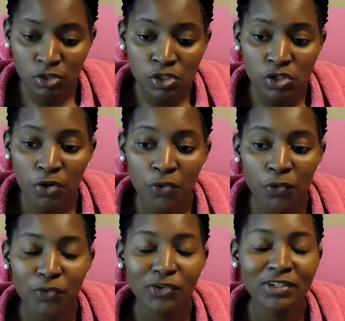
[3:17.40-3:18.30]

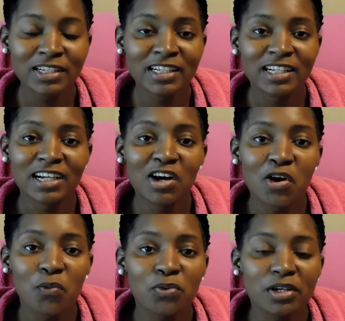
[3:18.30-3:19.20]
so
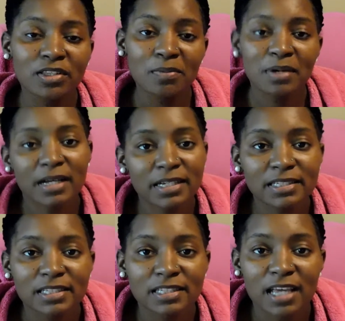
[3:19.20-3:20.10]
we're on the
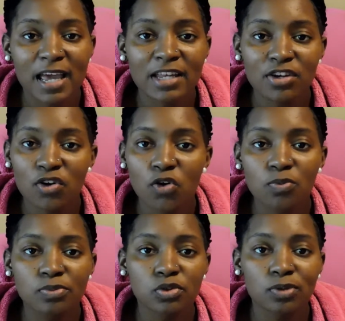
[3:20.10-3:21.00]
bus and, you
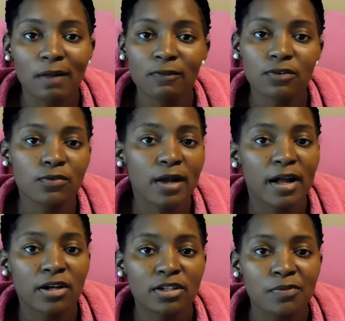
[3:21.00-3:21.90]
know, traveling
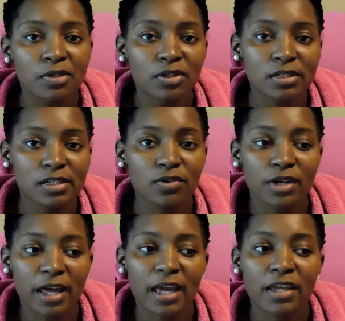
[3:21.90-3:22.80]
around and we're noticing,
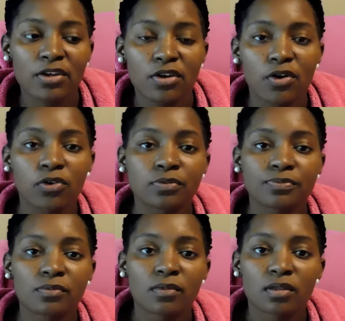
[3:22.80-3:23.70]
okay, you know,
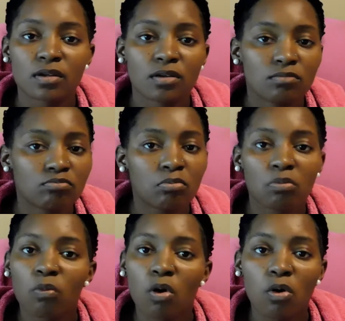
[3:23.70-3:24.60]

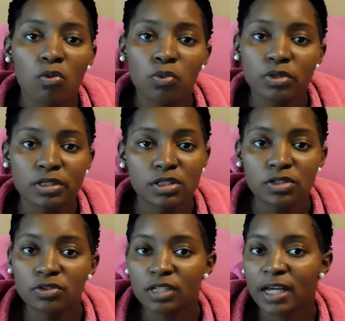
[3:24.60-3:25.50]
we're
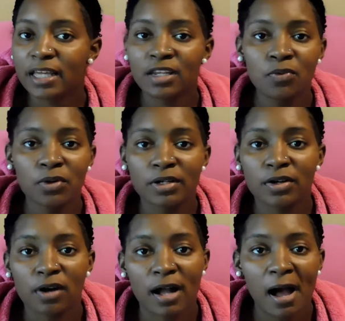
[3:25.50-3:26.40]
still not anywhere
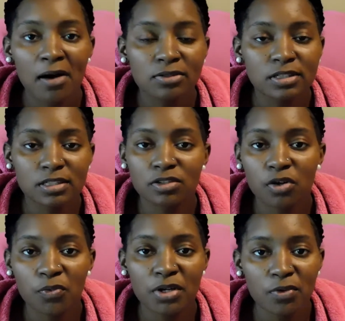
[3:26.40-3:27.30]
near our house. You
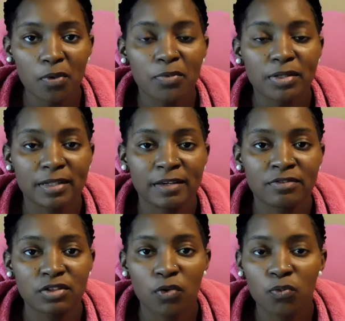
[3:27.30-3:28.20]
know, we knew where we
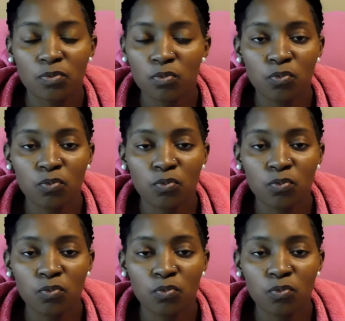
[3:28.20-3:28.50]
lived, so